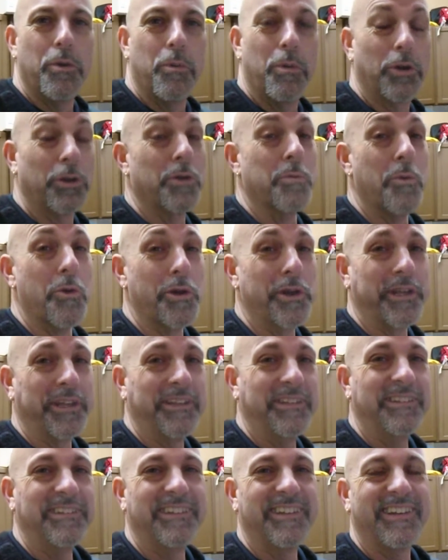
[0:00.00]
Well, good
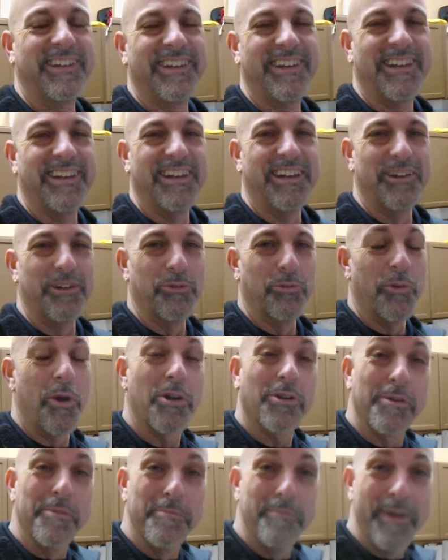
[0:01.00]
morning.
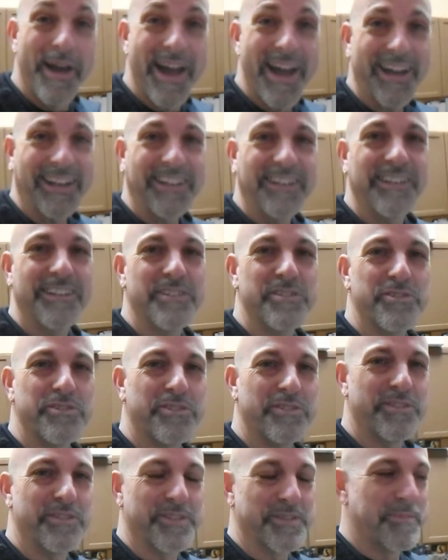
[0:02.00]
Welcome back.
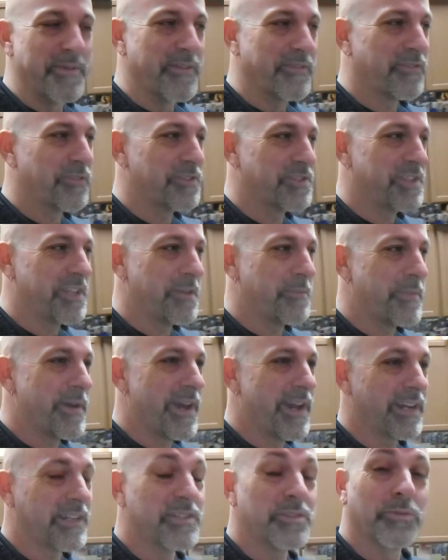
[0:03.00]
This is my first day
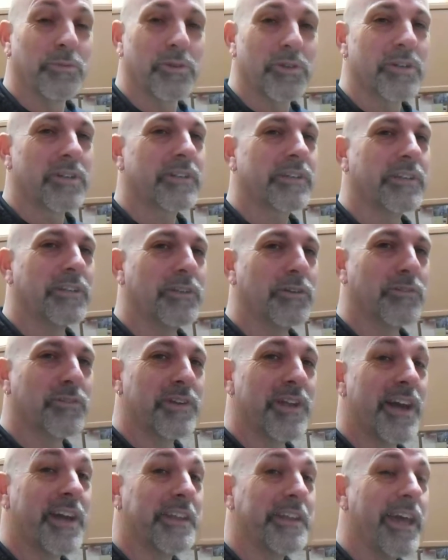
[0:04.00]
back to work in
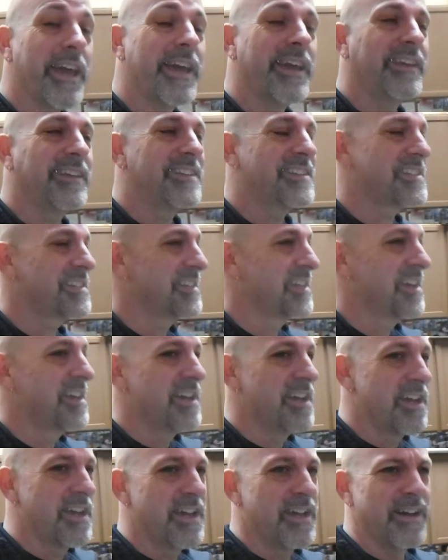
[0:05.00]
over 9 days.
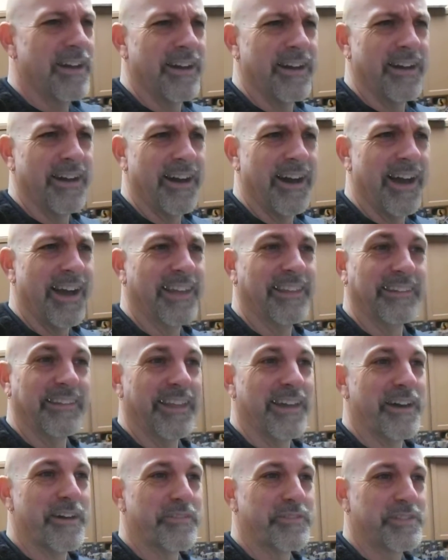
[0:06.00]
I
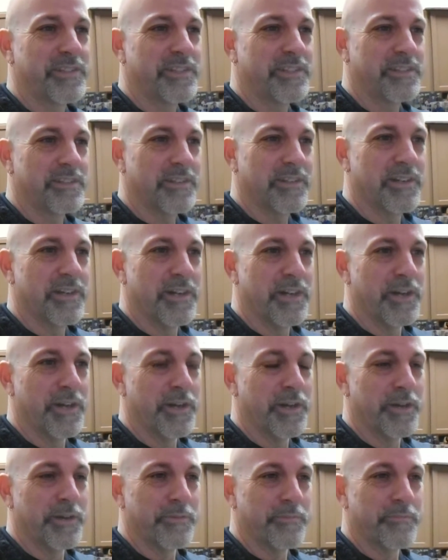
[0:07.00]
left,
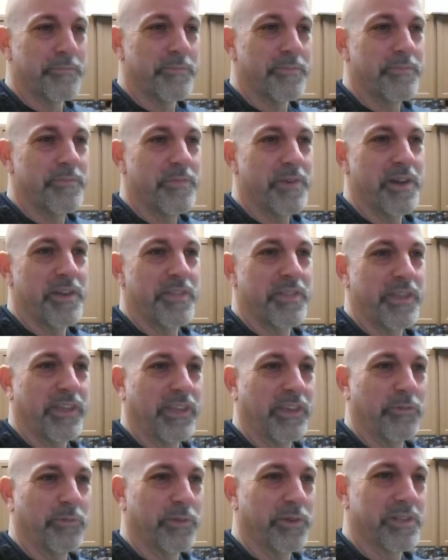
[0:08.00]
I
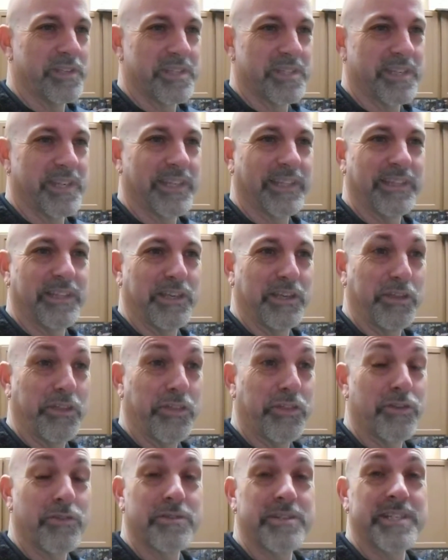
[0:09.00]
think it was like the
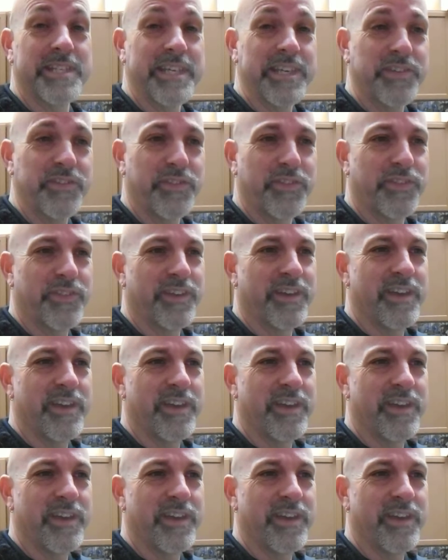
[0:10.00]
13th,